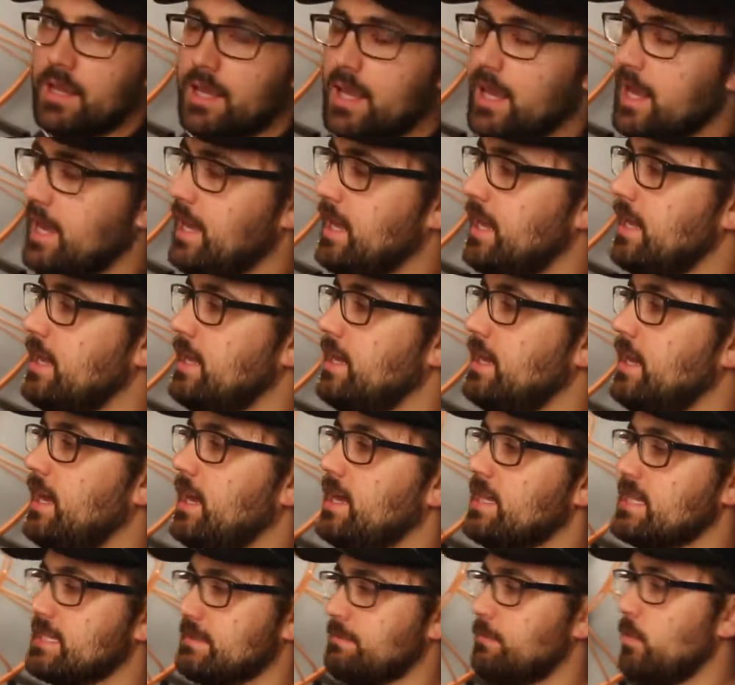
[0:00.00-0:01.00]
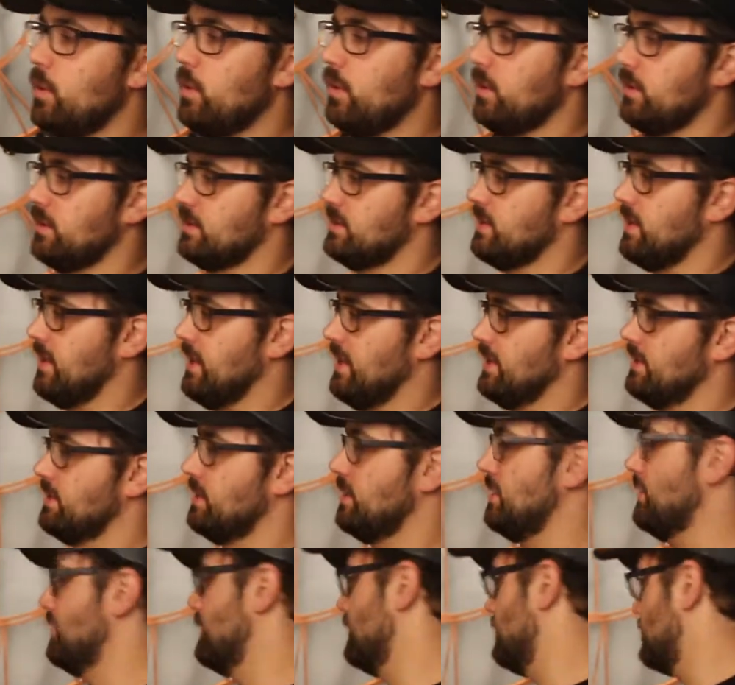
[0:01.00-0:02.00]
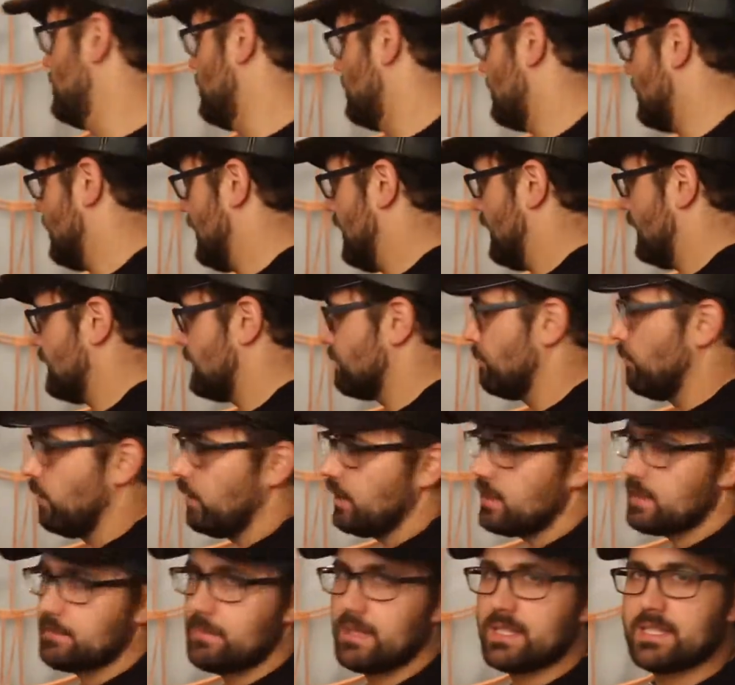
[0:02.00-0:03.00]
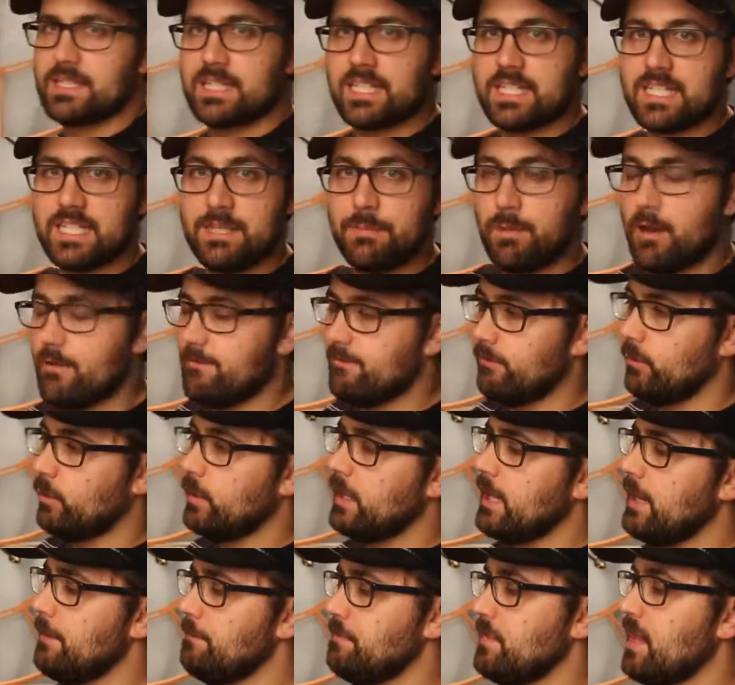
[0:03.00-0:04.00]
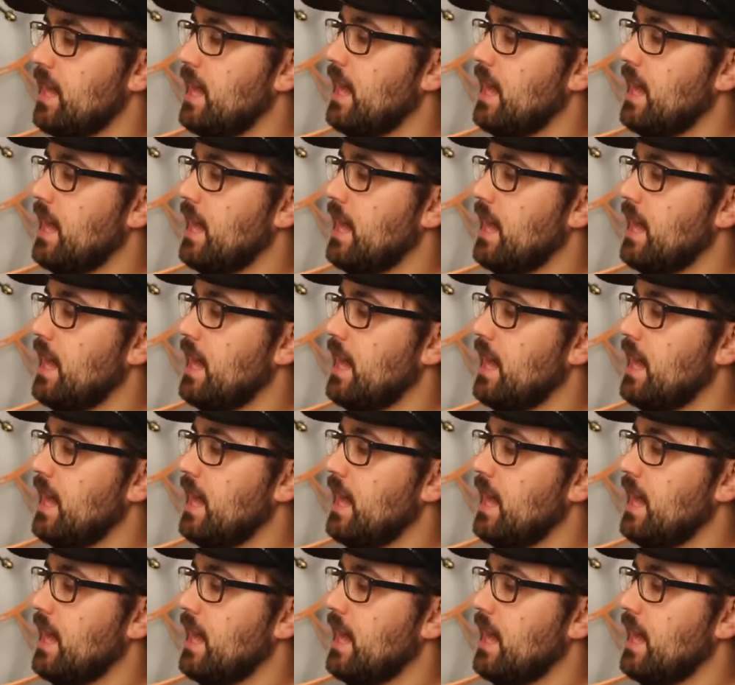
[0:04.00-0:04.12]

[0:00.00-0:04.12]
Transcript: in a smaller size. So this is just slightly smaller. It's about 60 by 40.